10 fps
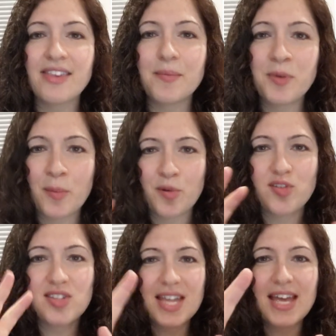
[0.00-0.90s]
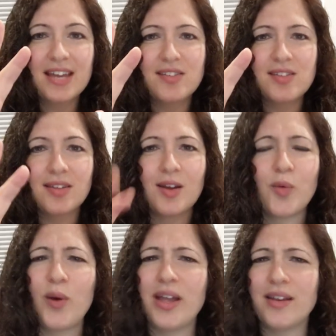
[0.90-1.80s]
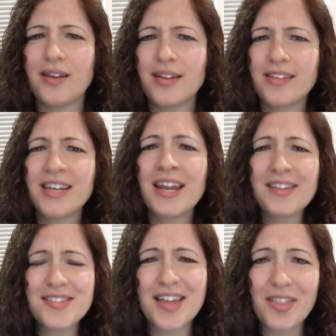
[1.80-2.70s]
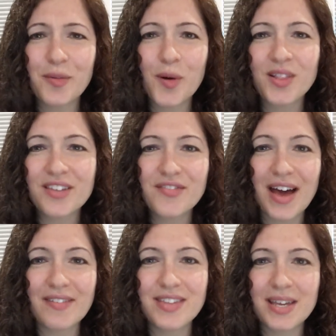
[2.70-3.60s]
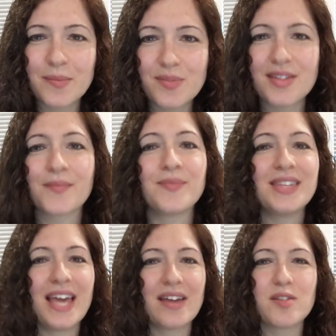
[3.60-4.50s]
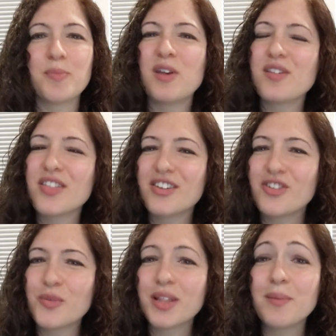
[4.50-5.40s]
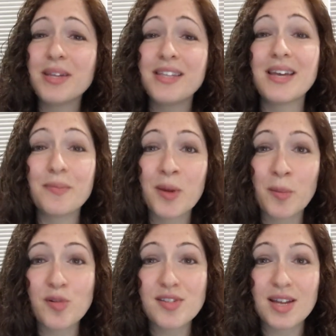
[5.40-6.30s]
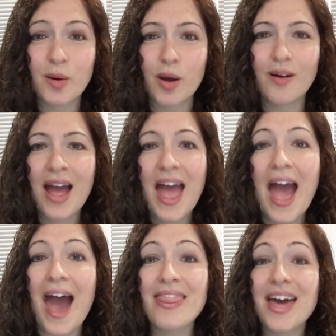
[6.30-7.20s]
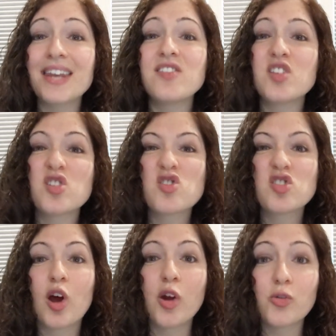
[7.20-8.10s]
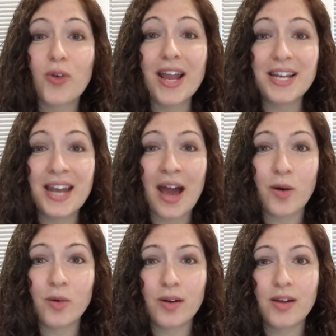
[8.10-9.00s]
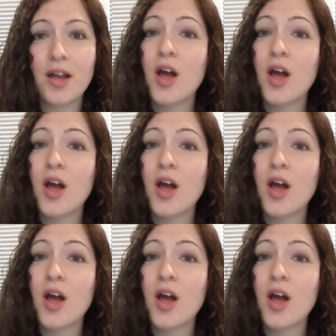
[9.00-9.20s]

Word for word: And tip number six, wait, didn't I say there were only five tips? Yes, because this should really be tip number zero, and that is to start right now